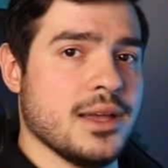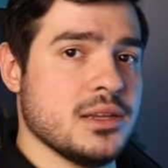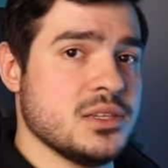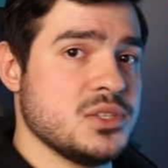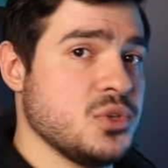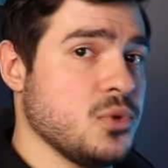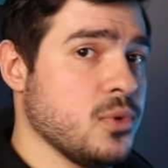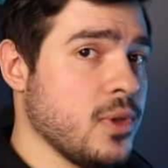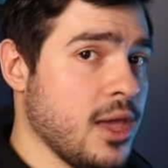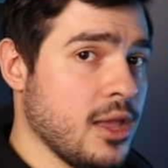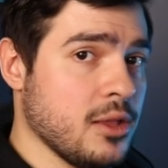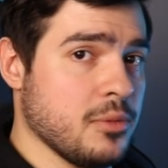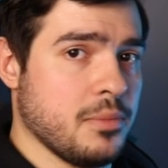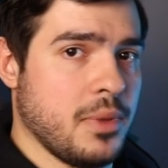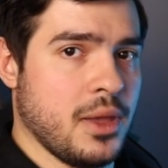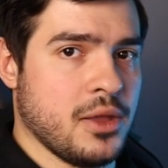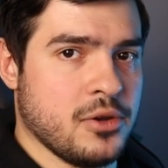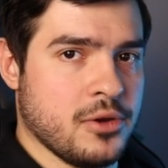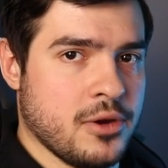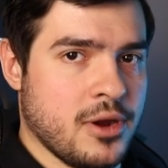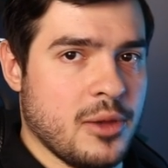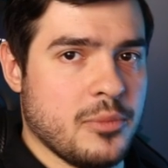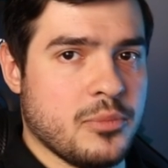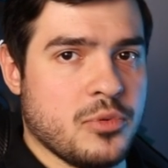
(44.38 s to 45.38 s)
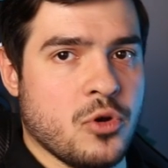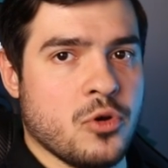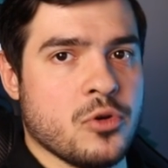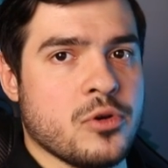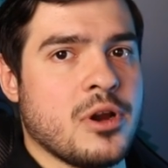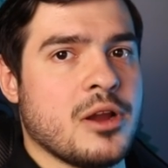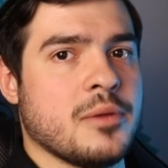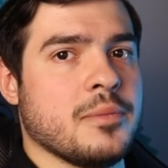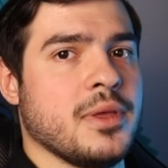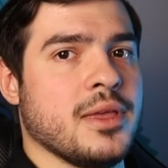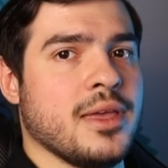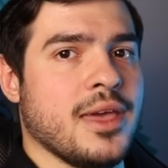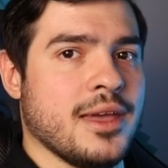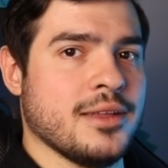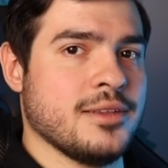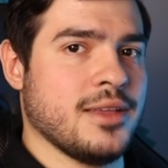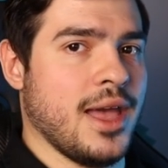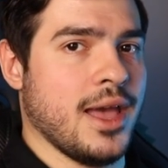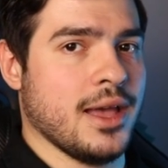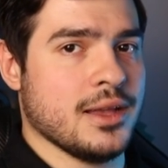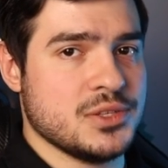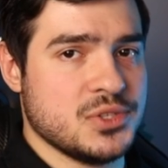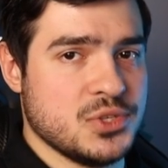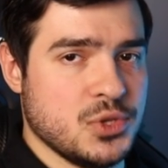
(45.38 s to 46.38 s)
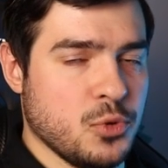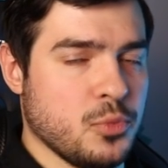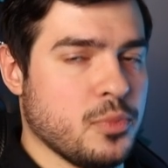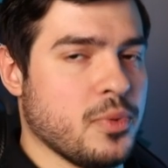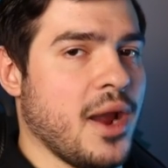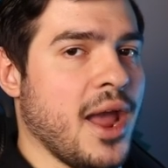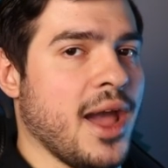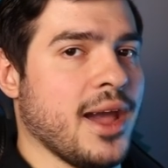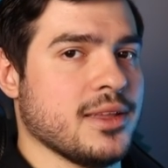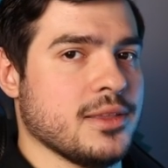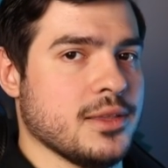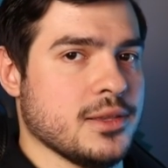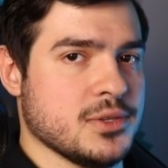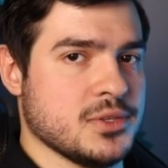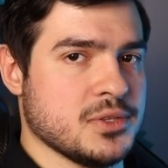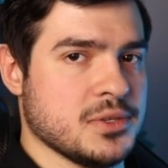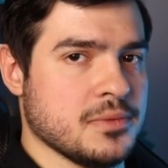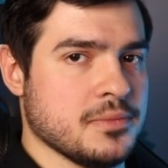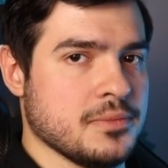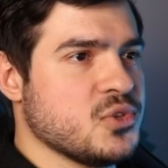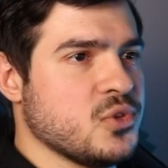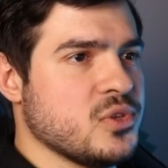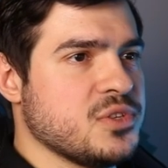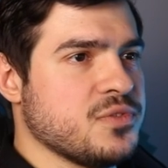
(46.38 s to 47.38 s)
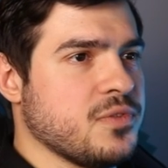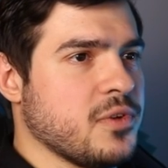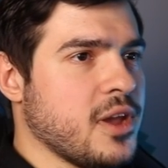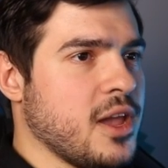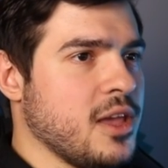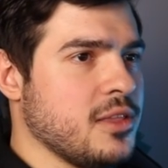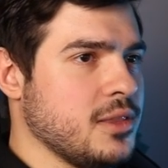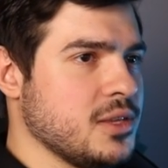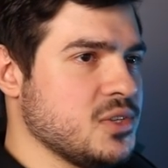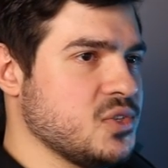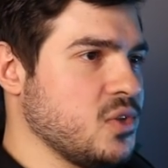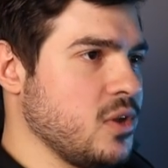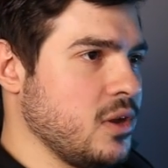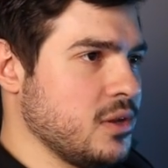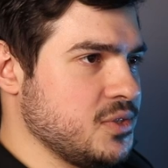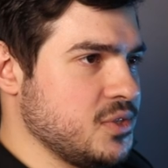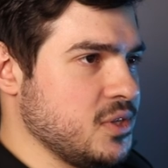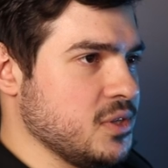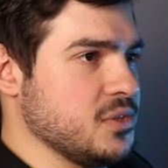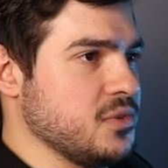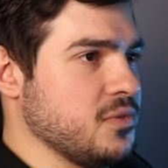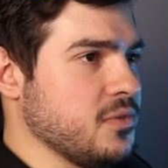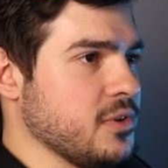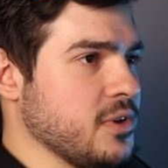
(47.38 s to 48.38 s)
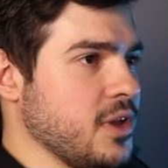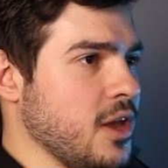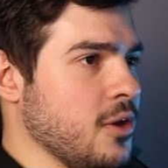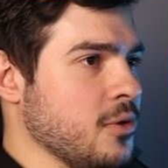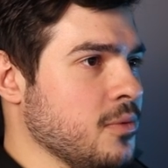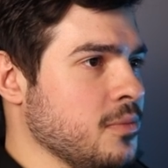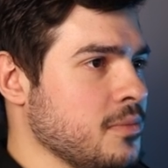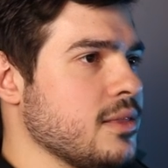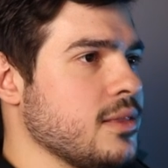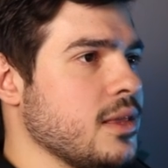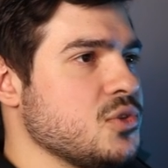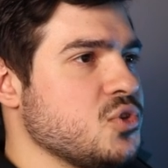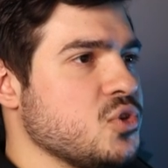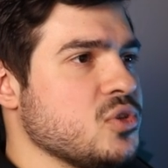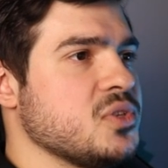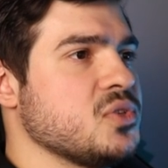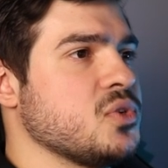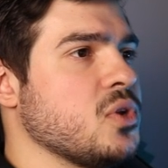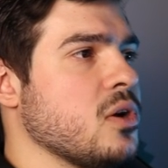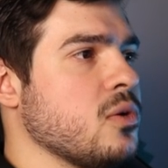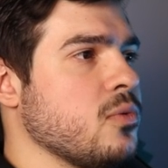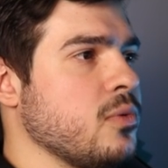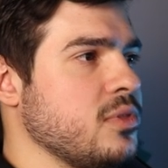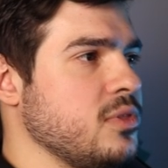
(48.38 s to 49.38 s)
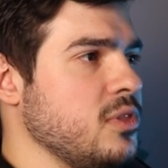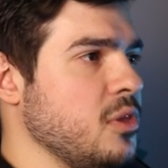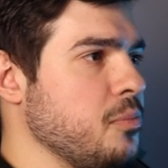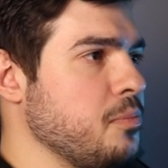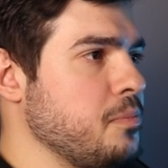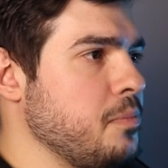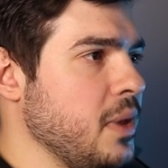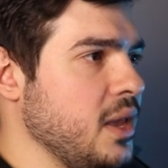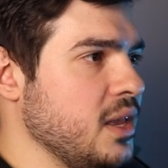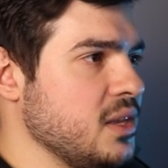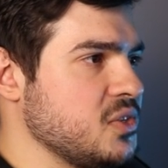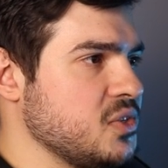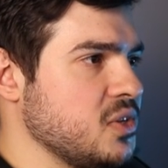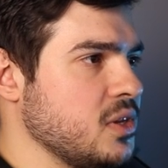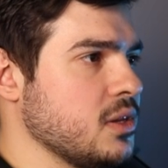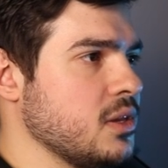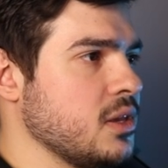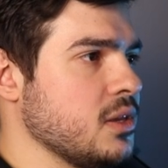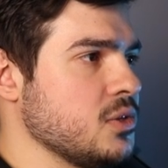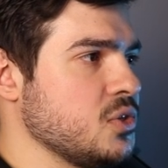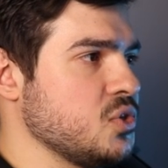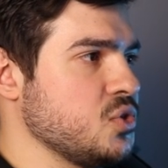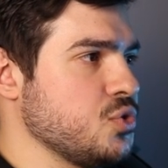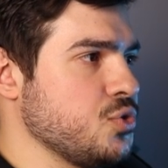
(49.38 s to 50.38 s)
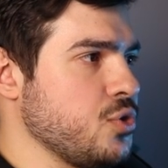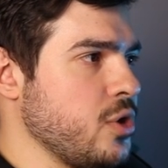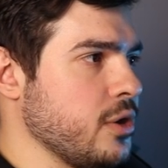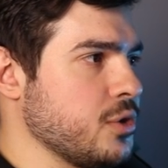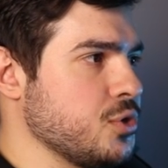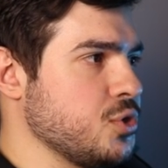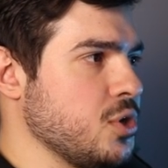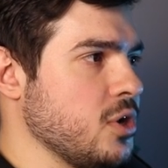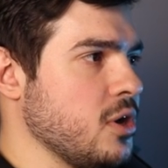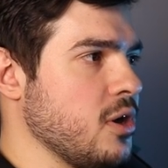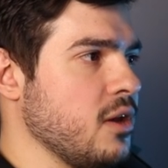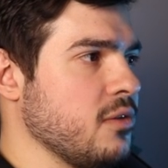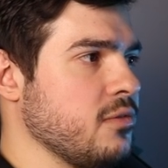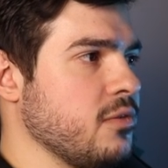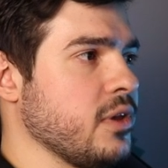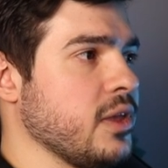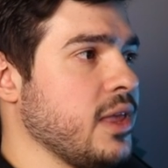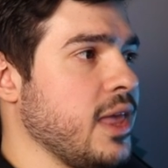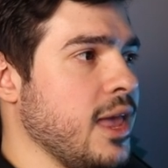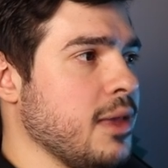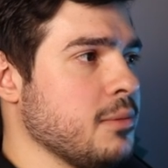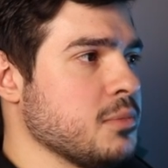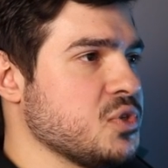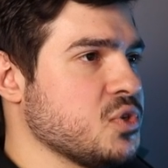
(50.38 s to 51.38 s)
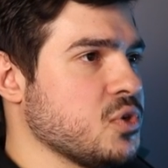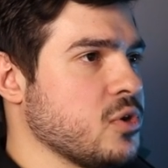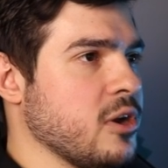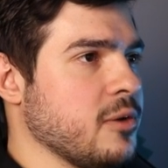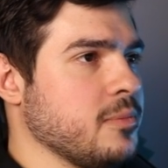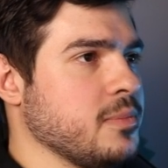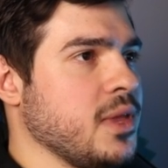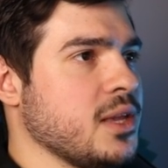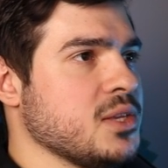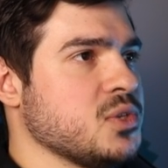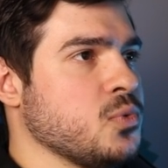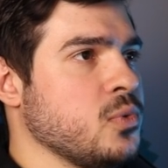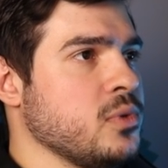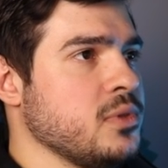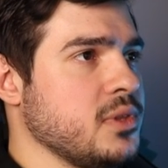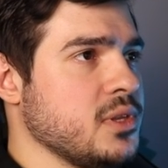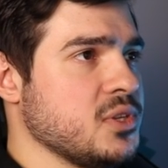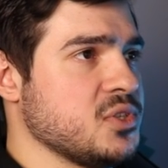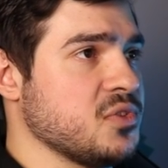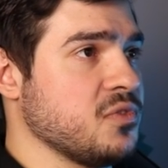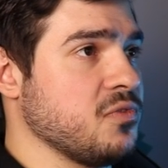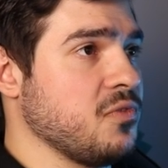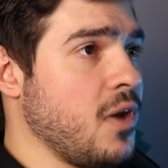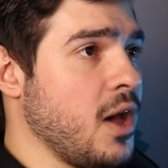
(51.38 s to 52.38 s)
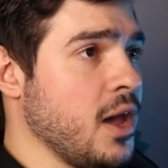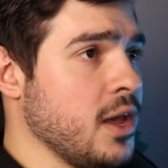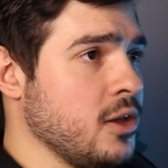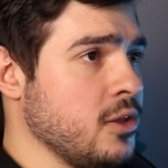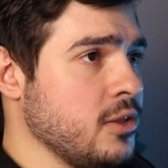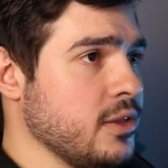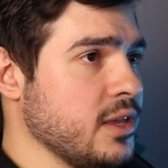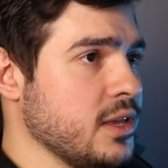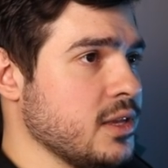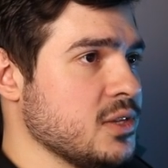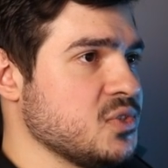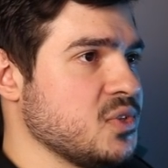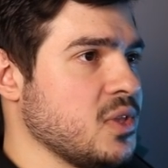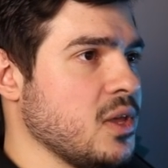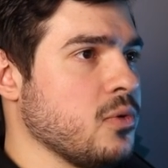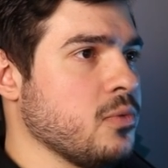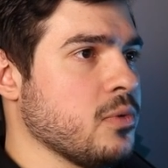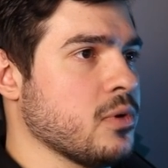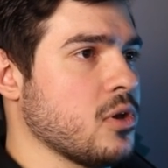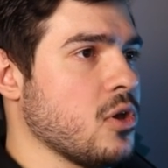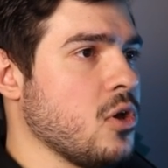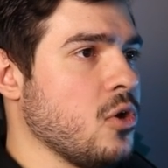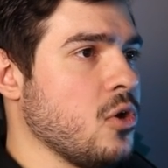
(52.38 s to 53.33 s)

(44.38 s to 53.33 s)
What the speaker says: as you get better at programming and as you practice. So let's forget this nonsense for now, and let's just start with the basic structure of a game script. That's what this file is that we're